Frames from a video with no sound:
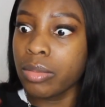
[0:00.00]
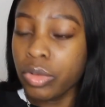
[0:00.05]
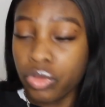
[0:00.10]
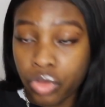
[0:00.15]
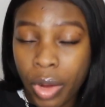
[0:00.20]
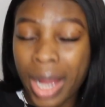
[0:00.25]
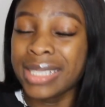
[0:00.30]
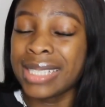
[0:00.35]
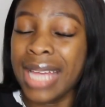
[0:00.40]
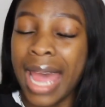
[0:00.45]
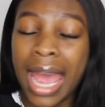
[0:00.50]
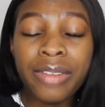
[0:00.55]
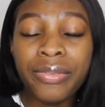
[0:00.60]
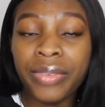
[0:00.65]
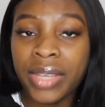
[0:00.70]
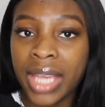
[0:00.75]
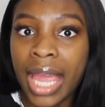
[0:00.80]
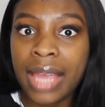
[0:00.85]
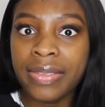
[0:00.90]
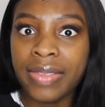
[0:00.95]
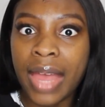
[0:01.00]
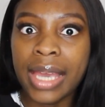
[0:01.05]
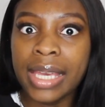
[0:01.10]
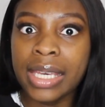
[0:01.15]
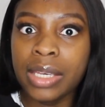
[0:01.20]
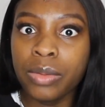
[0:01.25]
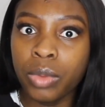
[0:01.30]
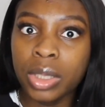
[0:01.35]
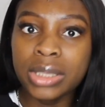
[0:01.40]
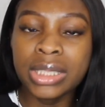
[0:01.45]
tried to advocate that
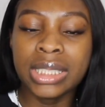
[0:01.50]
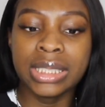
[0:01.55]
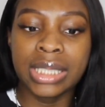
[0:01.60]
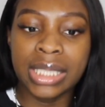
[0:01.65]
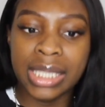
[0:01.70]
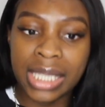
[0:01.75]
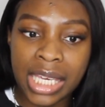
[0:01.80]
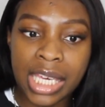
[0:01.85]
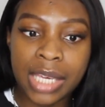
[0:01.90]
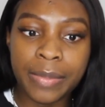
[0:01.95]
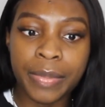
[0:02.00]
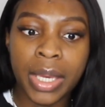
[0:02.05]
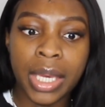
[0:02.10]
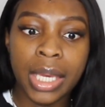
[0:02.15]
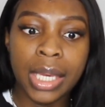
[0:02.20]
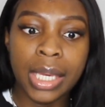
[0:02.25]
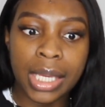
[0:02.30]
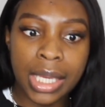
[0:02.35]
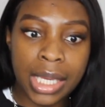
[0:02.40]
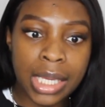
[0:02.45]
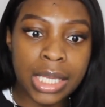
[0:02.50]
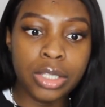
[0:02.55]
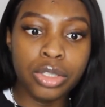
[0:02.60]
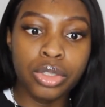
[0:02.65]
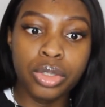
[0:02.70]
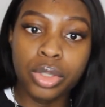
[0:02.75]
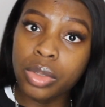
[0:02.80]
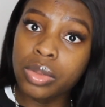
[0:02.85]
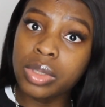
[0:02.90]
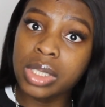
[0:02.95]
he wanted to keep his
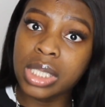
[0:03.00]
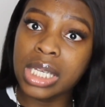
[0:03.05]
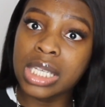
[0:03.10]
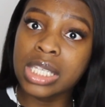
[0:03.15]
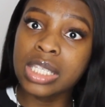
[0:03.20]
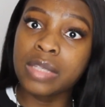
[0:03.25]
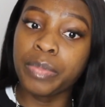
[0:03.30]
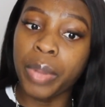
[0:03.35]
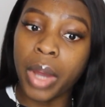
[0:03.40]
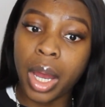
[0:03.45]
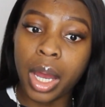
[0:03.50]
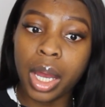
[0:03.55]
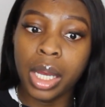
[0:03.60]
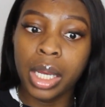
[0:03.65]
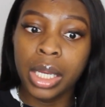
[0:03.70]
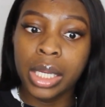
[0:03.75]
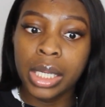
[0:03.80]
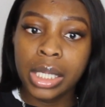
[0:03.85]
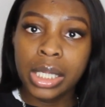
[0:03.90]
duties, but